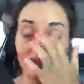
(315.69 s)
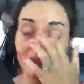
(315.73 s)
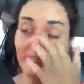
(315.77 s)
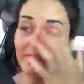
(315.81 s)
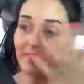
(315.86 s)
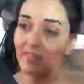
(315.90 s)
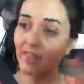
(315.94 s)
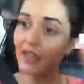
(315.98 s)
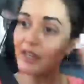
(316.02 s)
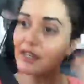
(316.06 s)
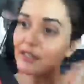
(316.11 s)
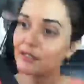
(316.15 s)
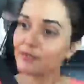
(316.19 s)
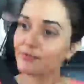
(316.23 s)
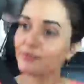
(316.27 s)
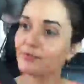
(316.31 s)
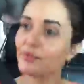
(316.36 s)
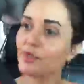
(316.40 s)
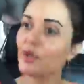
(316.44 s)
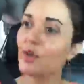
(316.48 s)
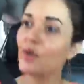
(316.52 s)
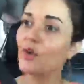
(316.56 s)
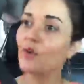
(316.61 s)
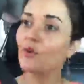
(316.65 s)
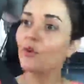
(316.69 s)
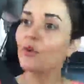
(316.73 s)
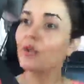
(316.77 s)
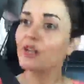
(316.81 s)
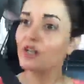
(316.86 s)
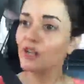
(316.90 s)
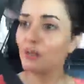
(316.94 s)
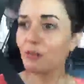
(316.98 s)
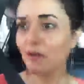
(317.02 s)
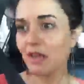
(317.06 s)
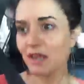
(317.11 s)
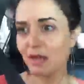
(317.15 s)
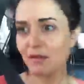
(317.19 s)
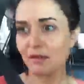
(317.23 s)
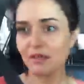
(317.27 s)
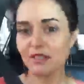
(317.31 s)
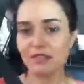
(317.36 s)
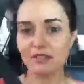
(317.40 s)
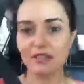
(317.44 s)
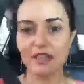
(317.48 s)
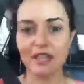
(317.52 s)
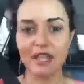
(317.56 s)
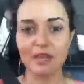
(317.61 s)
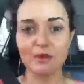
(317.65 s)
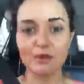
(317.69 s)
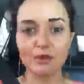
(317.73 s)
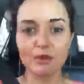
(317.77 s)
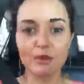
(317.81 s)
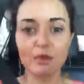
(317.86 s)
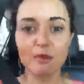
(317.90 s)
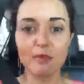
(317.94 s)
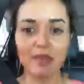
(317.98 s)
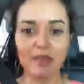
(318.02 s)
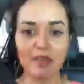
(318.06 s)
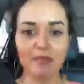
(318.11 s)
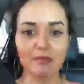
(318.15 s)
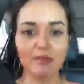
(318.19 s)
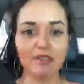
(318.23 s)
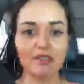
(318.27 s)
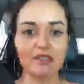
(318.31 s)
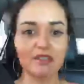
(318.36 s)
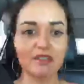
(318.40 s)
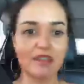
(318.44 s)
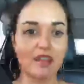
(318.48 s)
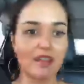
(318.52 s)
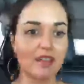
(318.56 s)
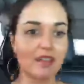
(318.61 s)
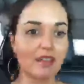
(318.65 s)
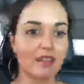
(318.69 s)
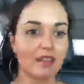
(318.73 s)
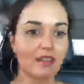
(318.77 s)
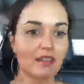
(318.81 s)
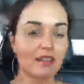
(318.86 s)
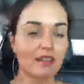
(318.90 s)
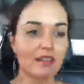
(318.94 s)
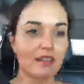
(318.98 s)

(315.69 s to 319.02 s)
And then when you make a mistake, when we make a mistake,